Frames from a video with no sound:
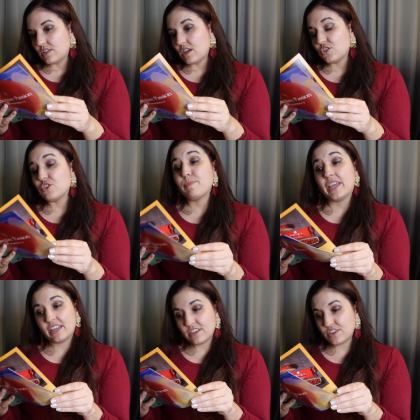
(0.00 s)
T-
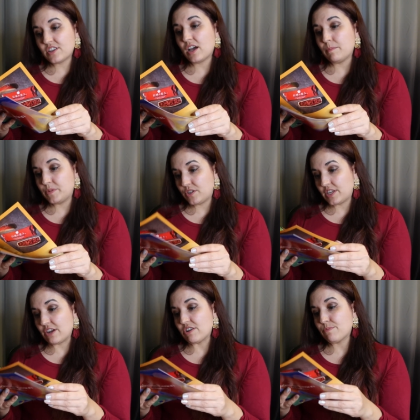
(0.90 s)
Japan's top
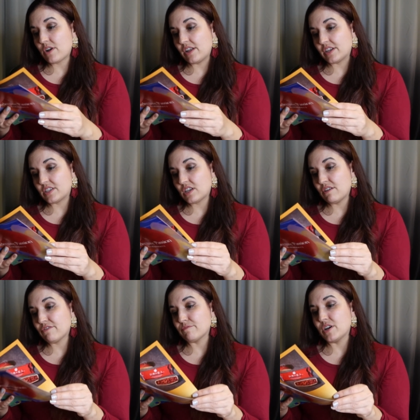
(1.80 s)
dairy products
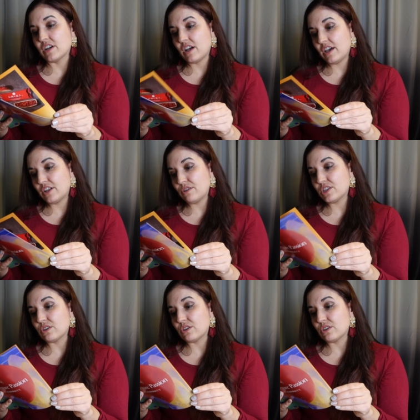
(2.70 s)
come from Hokkaido.